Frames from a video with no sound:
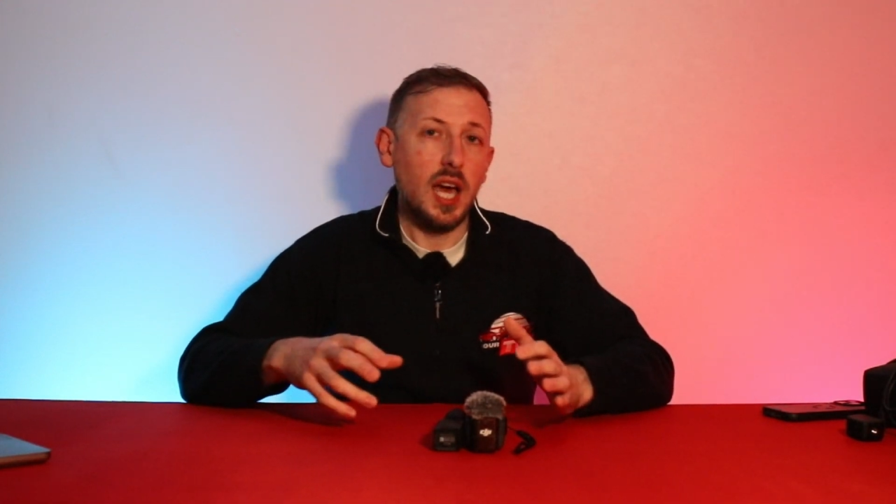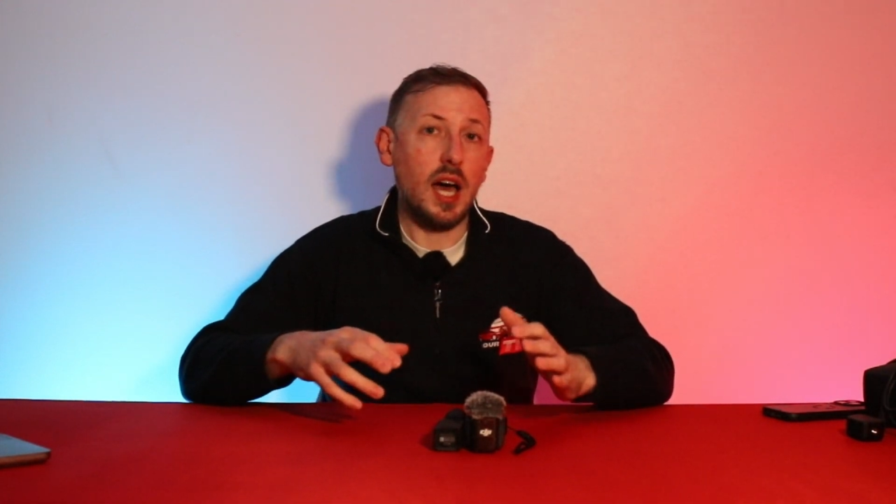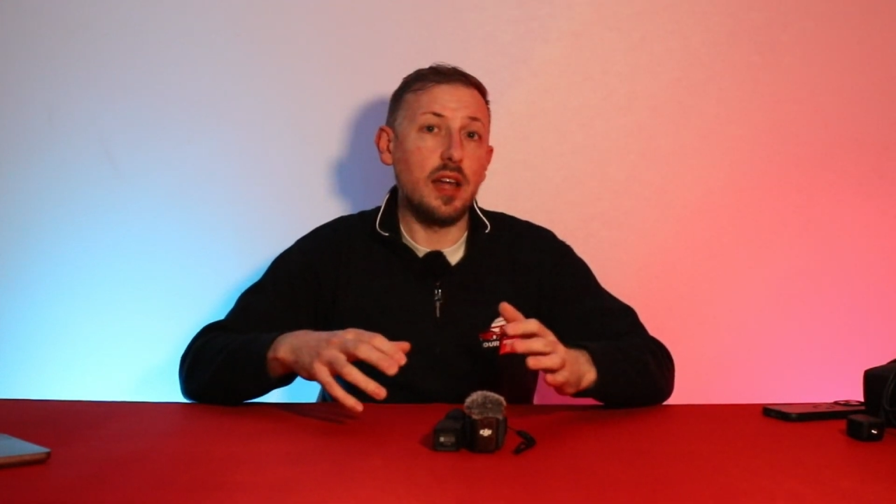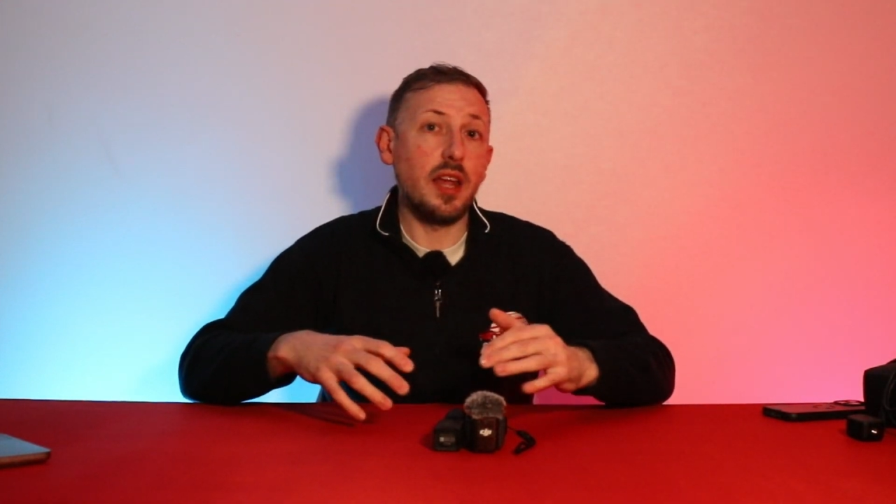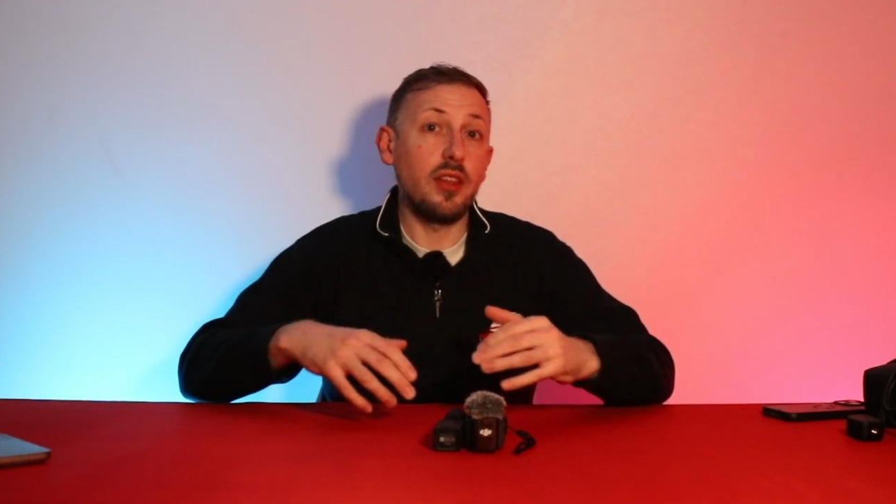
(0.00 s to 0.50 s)

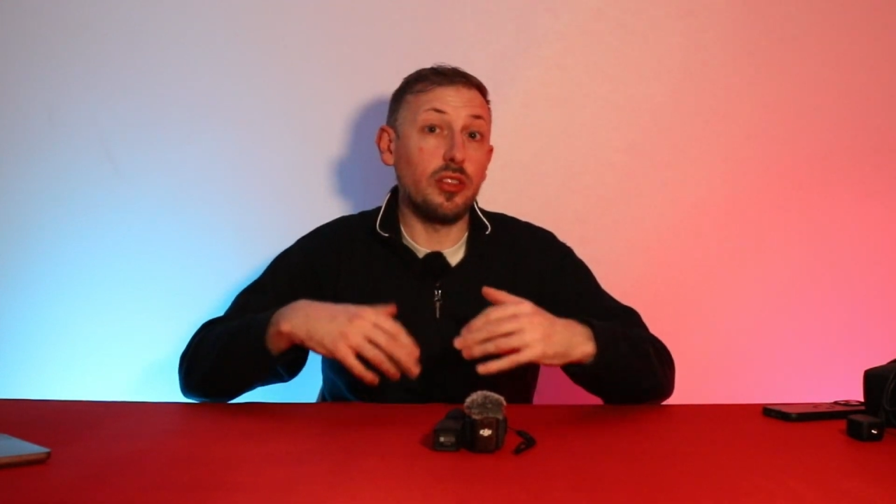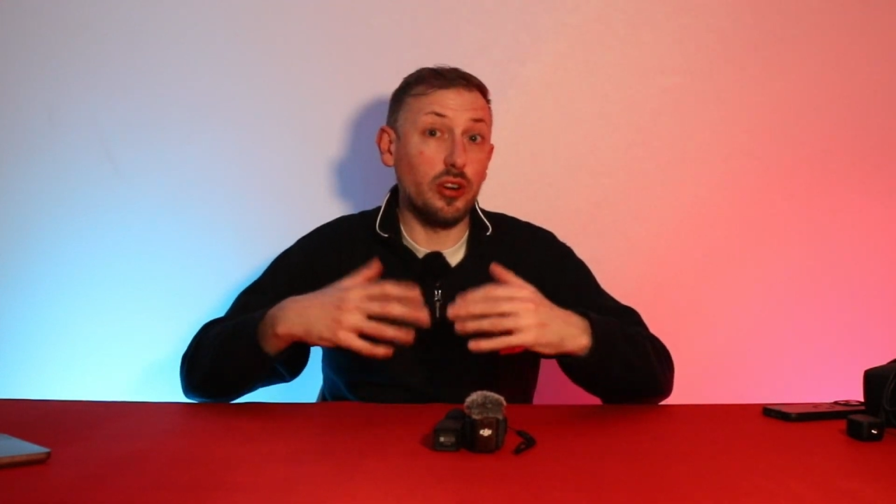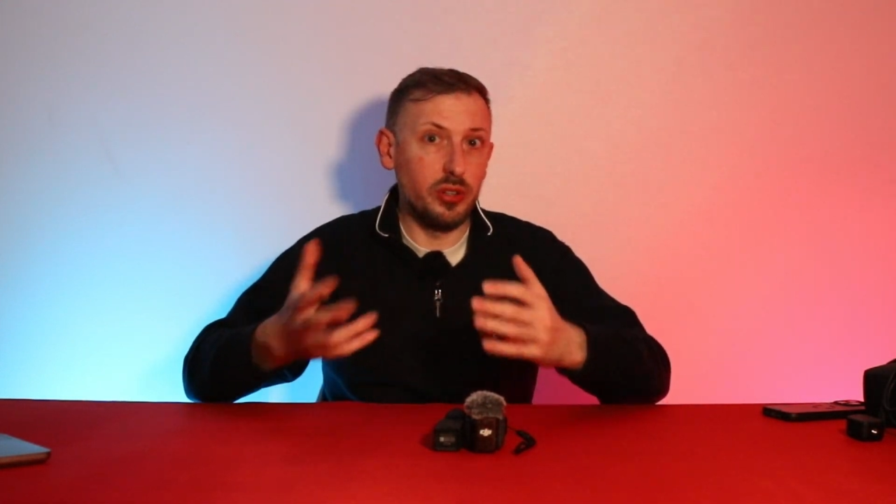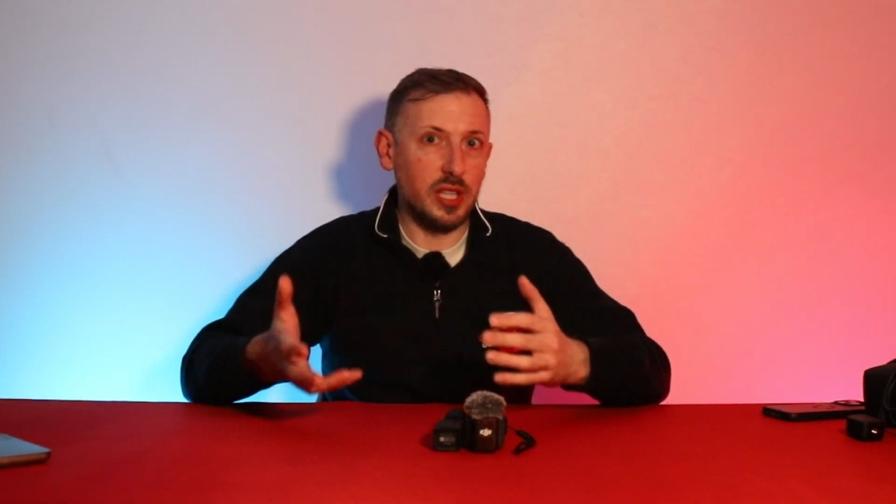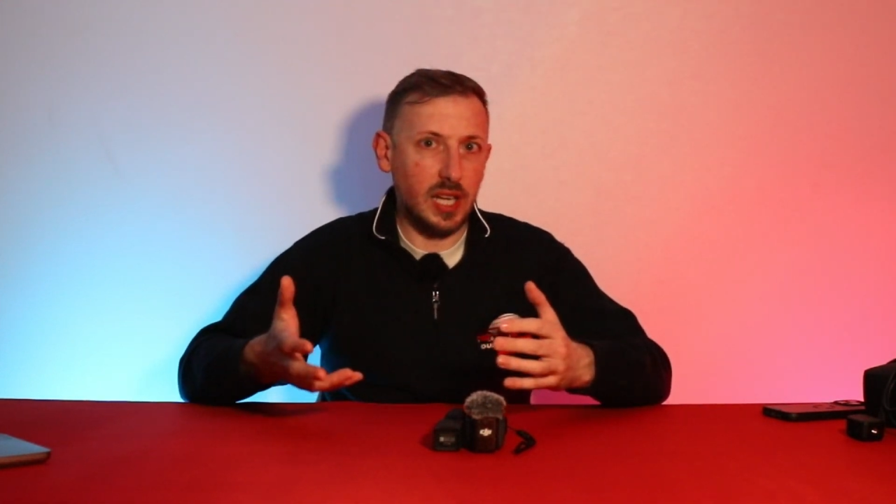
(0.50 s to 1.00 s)
And then
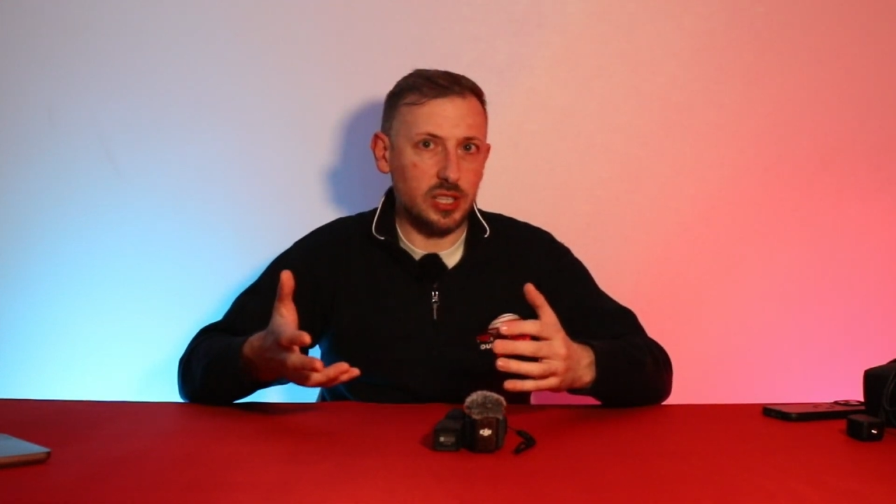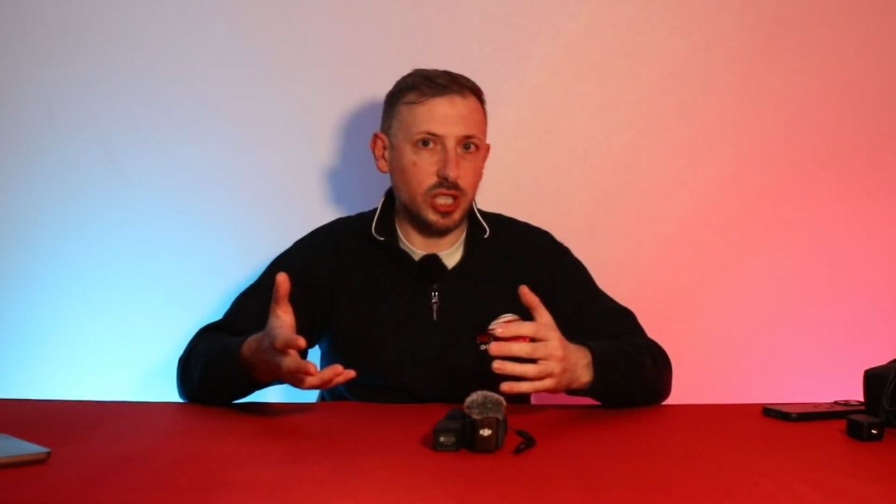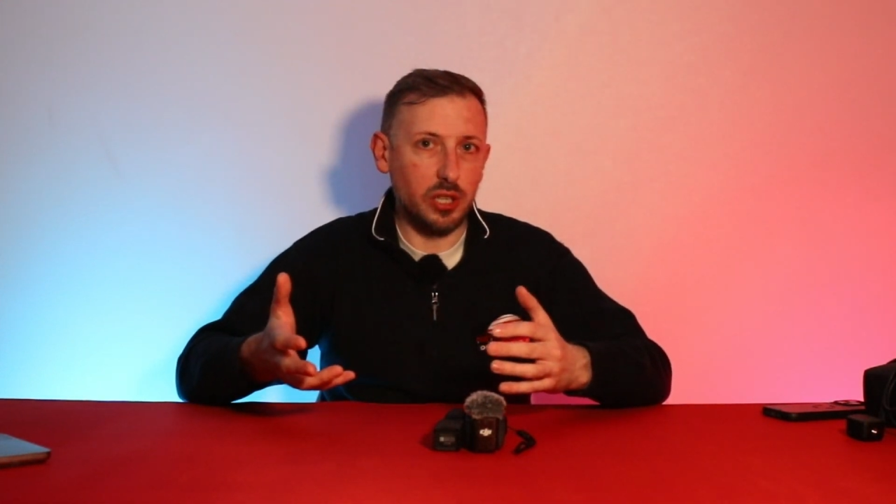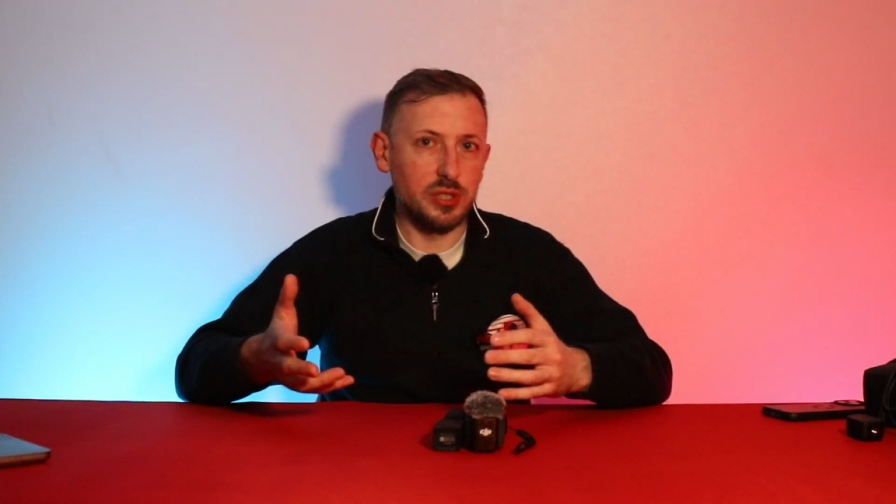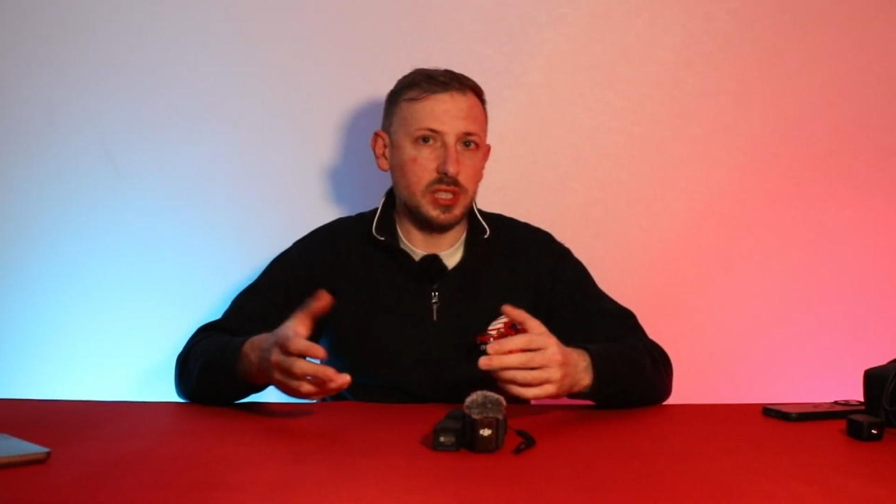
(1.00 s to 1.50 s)
through the next
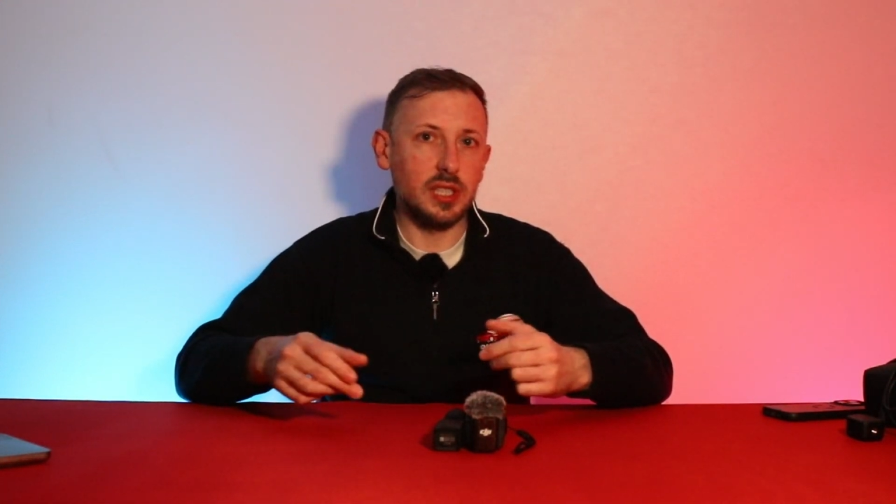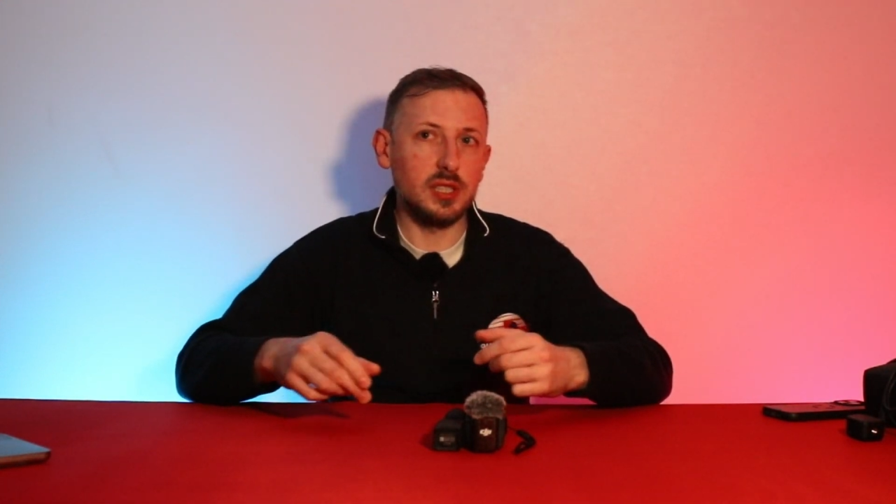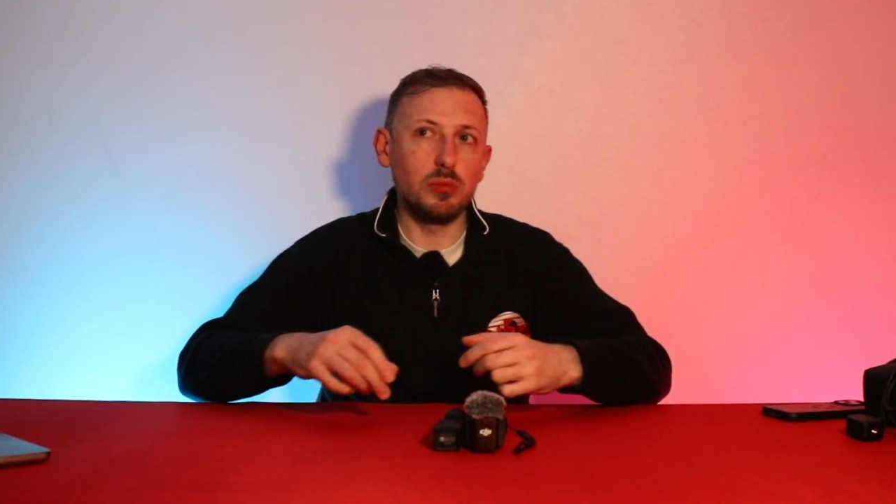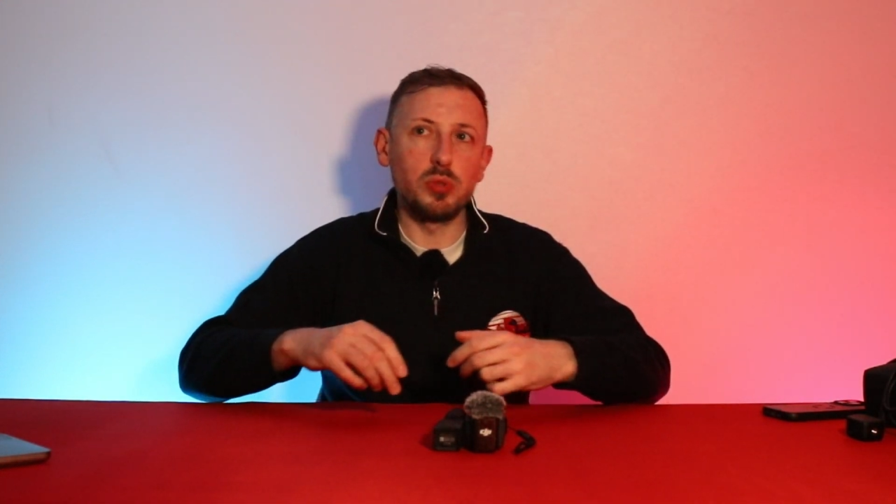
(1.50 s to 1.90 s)
show season,